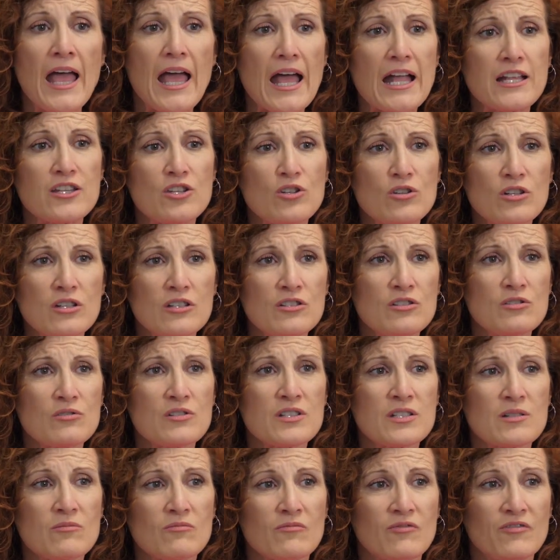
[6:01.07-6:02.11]
And you can do
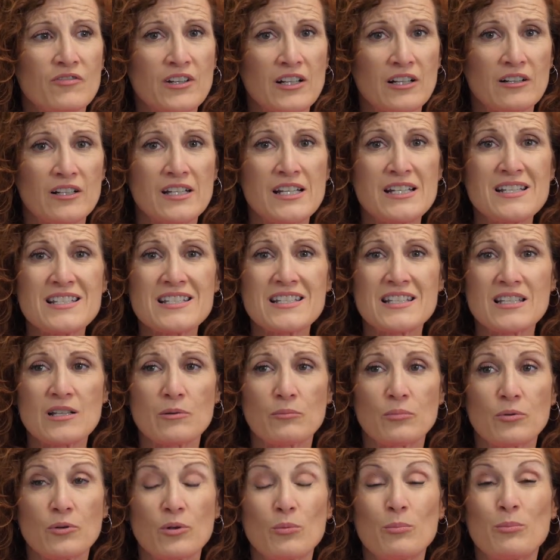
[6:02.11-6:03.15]
some very
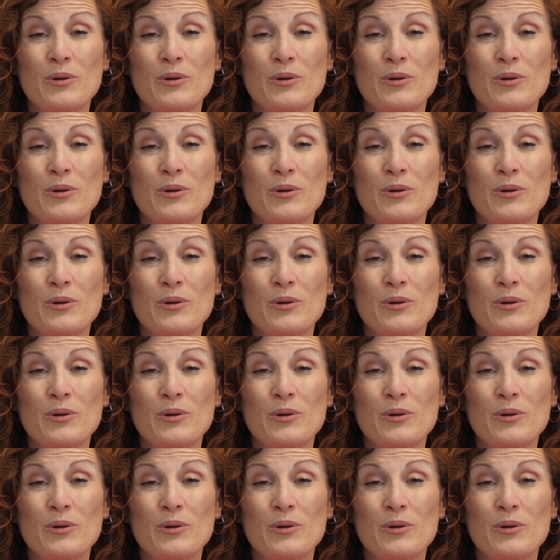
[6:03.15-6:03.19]
simple